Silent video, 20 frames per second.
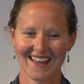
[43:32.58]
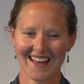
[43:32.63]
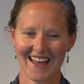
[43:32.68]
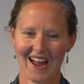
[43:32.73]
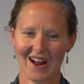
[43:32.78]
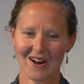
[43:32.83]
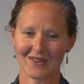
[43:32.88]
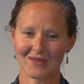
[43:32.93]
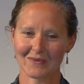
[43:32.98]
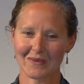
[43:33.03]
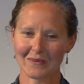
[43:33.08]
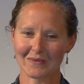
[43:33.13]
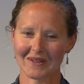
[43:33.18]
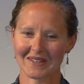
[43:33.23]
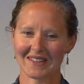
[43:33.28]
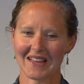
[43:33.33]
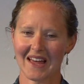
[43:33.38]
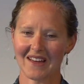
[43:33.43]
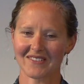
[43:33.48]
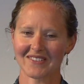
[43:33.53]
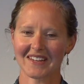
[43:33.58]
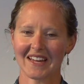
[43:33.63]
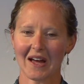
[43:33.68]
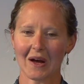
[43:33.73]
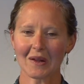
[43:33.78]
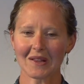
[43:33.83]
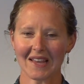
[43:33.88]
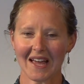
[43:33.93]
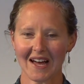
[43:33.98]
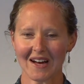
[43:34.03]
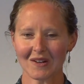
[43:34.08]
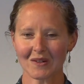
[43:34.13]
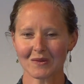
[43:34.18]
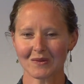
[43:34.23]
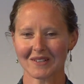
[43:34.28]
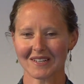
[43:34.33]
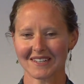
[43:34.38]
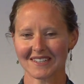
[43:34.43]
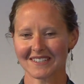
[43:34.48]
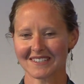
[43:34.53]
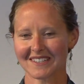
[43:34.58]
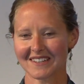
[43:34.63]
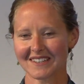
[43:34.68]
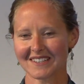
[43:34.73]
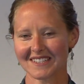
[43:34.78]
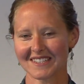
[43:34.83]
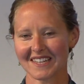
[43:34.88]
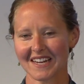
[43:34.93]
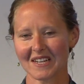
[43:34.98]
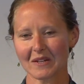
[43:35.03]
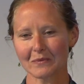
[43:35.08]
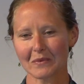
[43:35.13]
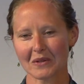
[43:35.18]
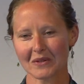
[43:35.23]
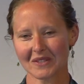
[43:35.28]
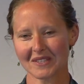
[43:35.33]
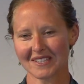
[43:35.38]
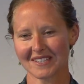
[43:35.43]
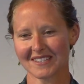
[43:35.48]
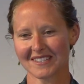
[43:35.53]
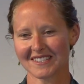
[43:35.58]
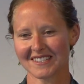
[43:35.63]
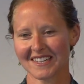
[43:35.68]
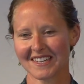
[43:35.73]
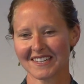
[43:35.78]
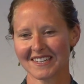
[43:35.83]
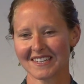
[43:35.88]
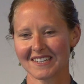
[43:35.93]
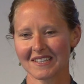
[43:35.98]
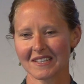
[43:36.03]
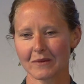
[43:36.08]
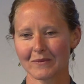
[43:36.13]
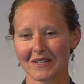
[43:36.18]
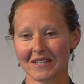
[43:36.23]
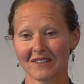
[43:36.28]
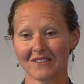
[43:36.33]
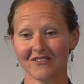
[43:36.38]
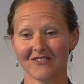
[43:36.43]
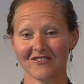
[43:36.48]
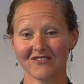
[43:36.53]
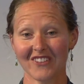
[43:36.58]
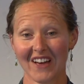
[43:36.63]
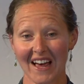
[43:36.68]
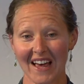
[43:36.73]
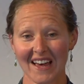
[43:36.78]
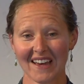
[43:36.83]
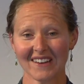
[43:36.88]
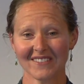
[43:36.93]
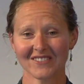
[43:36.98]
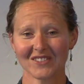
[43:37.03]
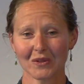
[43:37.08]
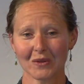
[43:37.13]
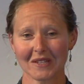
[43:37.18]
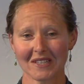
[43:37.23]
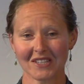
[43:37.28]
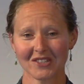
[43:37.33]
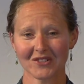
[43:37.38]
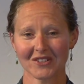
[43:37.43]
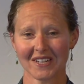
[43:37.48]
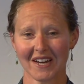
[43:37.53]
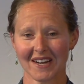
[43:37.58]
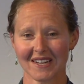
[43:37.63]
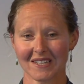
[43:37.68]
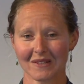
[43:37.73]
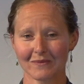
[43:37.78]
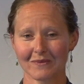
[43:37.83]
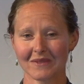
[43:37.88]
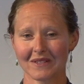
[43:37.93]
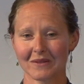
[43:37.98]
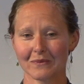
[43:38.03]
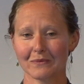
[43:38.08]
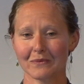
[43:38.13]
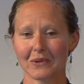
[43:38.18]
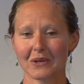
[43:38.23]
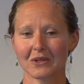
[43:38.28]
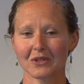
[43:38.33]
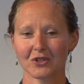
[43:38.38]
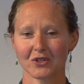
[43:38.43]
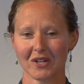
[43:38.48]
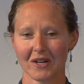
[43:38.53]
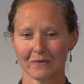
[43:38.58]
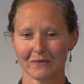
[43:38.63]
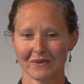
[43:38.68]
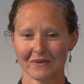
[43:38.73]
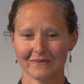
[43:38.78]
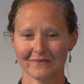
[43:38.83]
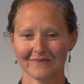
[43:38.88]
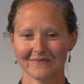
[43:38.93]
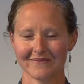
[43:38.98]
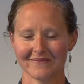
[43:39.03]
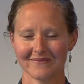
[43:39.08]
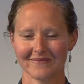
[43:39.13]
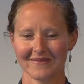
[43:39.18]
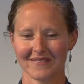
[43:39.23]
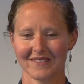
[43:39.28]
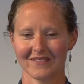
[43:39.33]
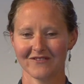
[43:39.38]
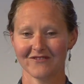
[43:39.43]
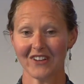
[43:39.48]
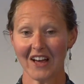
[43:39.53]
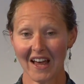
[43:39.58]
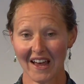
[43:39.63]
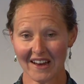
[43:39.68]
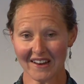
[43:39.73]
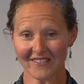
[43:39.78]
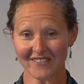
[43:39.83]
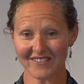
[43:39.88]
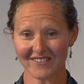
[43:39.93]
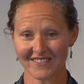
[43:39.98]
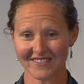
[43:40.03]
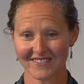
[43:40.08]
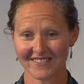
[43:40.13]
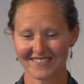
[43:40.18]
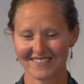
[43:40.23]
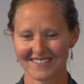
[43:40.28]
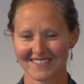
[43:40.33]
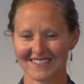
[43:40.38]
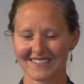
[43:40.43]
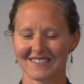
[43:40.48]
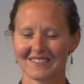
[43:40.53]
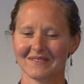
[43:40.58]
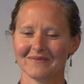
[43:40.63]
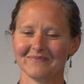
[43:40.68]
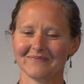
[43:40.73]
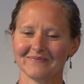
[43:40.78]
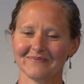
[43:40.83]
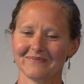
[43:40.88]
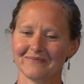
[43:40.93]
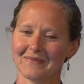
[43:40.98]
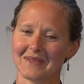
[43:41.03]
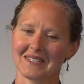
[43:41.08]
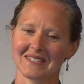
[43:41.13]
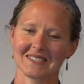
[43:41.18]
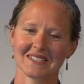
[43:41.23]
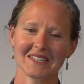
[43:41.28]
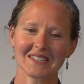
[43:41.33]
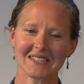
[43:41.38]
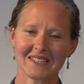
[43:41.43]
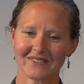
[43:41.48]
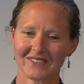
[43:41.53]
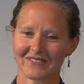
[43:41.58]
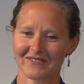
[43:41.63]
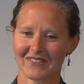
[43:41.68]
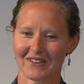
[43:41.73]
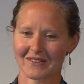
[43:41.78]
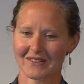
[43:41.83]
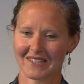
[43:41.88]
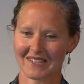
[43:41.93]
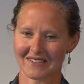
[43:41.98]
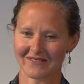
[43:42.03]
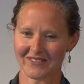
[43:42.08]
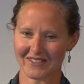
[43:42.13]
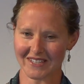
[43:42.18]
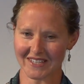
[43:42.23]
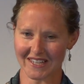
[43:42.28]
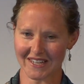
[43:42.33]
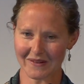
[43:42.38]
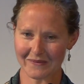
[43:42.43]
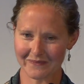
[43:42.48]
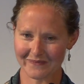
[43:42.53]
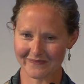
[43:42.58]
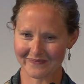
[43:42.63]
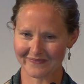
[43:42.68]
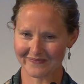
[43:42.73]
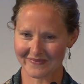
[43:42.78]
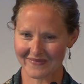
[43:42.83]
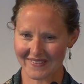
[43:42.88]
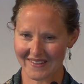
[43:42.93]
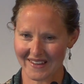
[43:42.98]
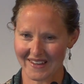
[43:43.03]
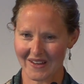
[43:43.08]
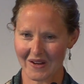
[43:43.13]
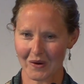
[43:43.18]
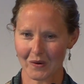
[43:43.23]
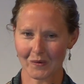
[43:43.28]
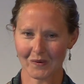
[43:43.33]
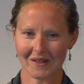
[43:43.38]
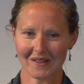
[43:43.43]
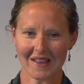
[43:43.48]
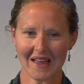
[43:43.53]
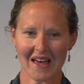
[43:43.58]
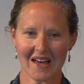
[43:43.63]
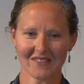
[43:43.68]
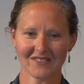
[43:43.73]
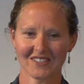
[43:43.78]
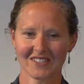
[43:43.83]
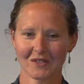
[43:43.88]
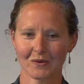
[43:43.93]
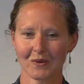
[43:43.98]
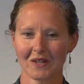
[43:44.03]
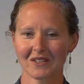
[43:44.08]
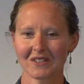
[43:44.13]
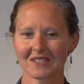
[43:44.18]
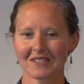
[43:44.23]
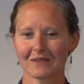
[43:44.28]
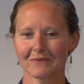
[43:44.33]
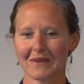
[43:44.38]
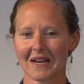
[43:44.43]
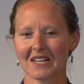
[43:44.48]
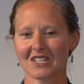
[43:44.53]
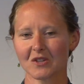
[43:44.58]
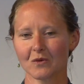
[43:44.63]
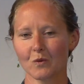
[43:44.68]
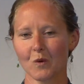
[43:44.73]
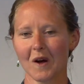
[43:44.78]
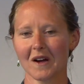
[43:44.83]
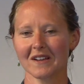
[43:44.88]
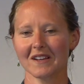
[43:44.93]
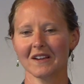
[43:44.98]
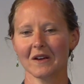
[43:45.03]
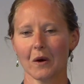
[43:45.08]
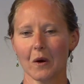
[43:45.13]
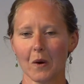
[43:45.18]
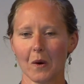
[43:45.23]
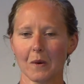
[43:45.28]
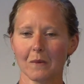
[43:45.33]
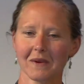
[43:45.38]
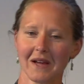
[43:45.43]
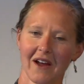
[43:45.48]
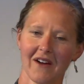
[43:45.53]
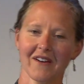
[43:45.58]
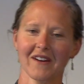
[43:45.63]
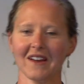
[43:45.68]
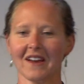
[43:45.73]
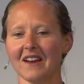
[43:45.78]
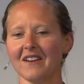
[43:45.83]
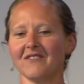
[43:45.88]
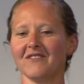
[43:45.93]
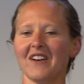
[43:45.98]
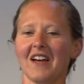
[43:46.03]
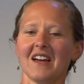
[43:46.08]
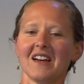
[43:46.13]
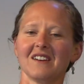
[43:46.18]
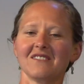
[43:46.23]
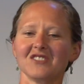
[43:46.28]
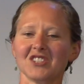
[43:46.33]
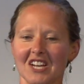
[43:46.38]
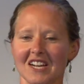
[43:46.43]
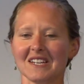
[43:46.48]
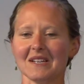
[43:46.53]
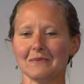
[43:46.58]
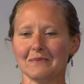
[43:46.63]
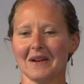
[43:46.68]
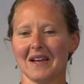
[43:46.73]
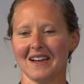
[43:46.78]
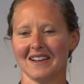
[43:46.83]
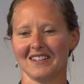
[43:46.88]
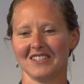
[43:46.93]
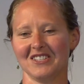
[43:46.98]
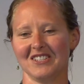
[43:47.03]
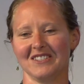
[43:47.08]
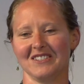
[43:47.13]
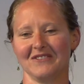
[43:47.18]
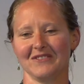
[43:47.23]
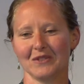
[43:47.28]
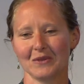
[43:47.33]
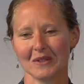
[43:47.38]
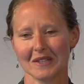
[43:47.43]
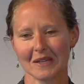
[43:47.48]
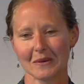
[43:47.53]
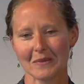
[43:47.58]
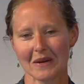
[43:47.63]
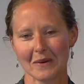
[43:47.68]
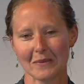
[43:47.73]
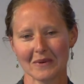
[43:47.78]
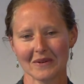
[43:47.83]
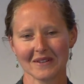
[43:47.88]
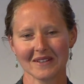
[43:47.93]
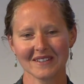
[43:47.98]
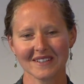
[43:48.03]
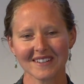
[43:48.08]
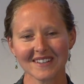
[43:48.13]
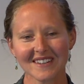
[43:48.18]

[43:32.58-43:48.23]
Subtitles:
I remember laughing out loud when I saw the sign posted stating a limit of 5 toiletry items per trip. 5! My son even found that funny. We laughed as we couldn't imagine walking home carrying 5 giant packages of toilet paper.